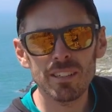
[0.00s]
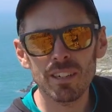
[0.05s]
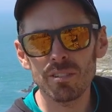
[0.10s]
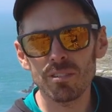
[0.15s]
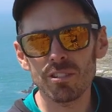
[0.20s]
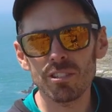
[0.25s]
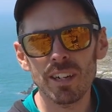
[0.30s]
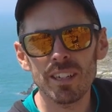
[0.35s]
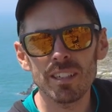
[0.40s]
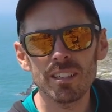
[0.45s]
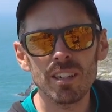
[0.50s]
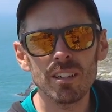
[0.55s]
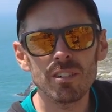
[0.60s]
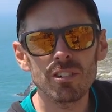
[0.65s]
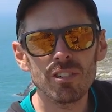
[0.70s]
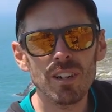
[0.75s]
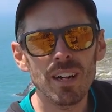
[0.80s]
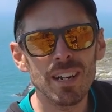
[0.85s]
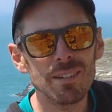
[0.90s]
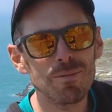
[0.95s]

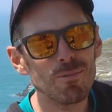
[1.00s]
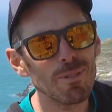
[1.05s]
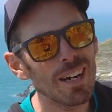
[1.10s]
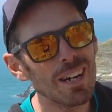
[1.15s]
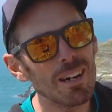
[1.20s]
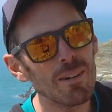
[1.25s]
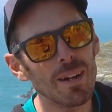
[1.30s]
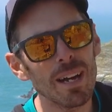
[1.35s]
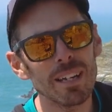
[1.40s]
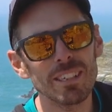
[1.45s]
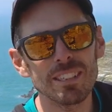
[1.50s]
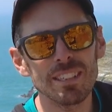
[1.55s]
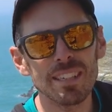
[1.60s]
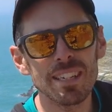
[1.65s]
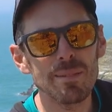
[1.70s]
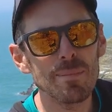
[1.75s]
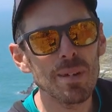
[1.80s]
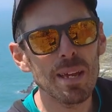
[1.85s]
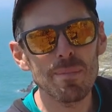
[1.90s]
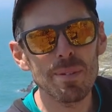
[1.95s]
Well,
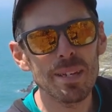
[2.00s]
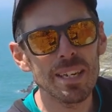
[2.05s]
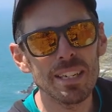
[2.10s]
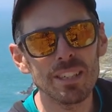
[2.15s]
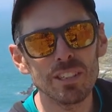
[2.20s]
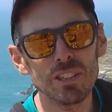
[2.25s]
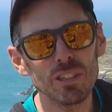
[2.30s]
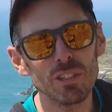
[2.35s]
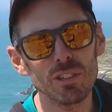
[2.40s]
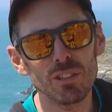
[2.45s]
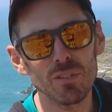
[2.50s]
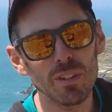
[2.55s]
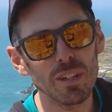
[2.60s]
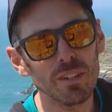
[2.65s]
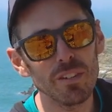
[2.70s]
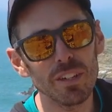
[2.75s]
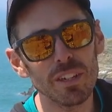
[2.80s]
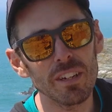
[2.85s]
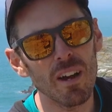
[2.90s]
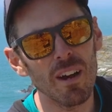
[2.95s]
actually, maybe it is useful
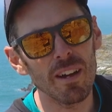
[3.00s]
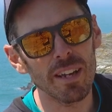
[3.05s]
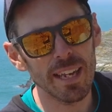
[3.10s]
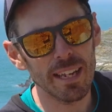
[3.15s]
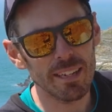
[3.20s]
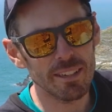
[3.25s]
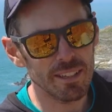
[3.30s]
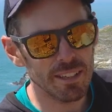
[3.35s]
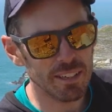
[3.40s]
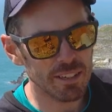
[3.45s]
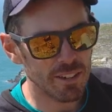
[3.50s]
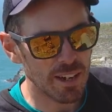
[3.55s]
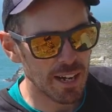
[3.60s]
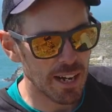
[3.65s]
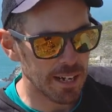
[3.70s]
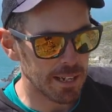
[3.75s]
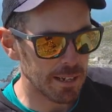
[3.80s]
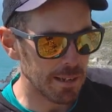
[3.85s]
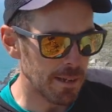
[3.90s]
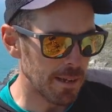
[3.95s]
if you can't get to the
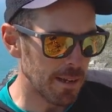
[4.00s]
crag.